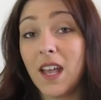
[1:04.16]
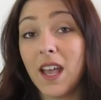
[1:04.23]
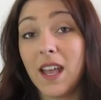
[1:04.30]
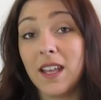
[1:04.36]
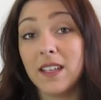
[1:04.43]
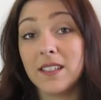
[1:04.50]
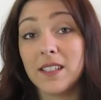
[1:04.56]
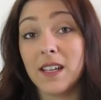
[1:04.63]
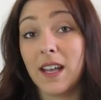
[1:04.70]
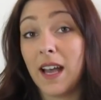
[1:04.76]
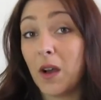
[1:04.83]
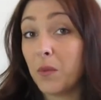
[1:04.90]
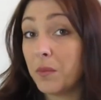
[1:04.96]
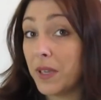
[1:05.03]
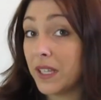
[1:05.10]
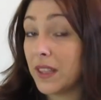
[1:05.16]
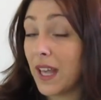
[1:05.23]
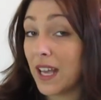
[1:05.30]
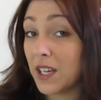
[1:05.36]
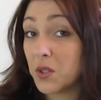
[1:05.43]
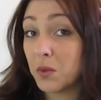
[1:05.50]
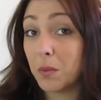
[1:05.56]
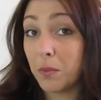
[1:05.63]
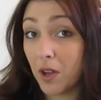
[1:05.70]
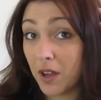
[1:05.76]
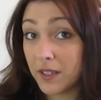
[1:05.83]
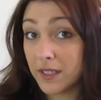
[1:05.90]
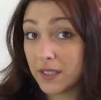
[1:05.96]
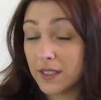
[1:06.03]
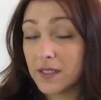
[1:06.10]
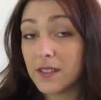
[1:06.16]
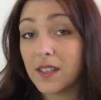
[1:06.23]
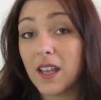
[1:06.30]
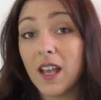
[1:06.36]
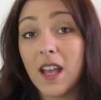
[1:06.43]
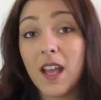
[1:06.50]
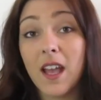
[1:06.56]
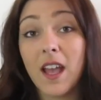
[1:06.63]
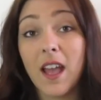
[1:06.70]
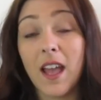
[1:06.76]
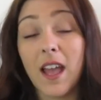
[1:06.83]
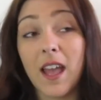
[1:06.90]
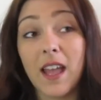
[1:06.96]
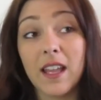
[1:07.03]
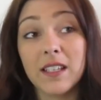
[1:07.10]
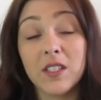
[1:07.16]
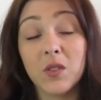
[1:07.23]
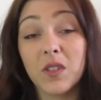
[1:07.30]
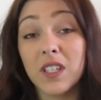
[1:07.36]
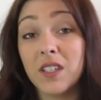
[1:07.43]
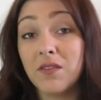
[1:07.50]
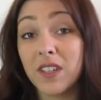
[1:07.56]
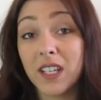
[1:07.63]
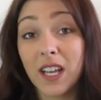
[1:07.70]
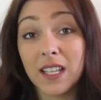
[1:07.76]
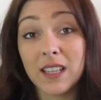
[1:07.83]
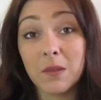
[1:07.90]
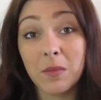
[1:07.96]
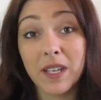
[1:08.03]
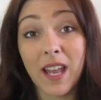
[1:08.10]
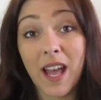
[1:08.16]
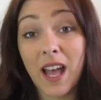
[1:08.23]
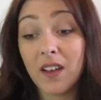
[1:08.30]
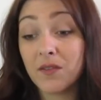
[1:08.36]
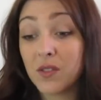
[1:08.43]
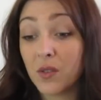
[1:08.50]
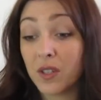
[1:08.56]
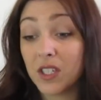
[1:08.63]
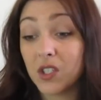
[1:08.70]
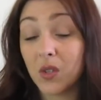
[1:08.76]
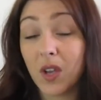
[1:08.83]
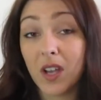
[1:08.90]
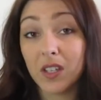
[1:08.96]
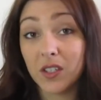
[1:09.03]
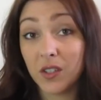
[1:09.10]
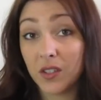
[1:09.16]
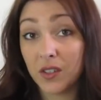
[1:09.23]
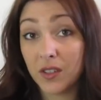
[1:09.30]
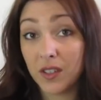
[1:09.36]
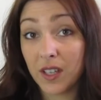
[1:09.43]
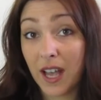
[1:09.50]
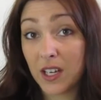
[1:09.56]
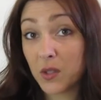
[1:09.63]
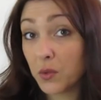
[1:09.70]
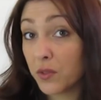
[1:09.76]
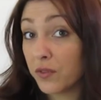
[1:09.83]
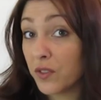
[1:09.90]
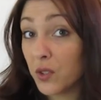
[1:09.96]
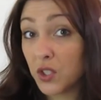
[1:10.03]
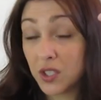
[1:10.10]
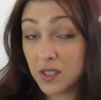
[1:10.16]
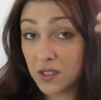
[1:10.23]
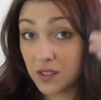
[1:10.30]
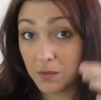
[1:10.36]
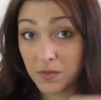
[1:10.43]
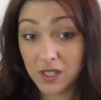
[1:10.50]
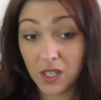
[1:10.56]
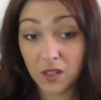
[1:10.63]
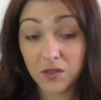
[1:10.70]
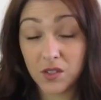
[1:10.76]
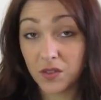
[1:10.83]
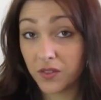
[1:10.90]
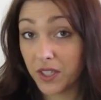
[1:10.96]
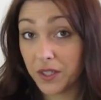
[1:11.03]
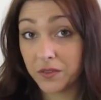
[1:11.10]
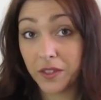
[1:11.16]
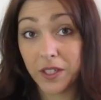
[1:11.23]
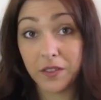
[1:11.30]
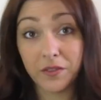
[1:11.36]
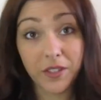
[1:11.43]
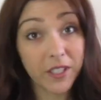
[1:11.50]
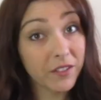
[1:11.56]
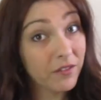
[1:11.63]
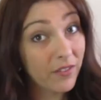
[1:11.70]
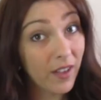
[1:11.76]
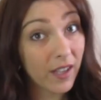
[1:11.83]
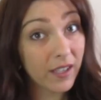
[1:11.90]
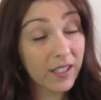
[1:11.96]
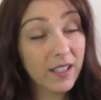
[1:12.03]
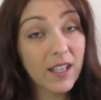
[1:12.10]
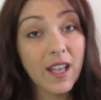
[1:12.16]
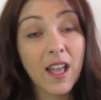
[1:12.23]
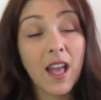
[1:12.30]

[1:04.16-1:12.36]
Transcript: and uh, how big the actual bond is, and you can even cut them in half so that you have your the actual fusions themselves are very very very fine.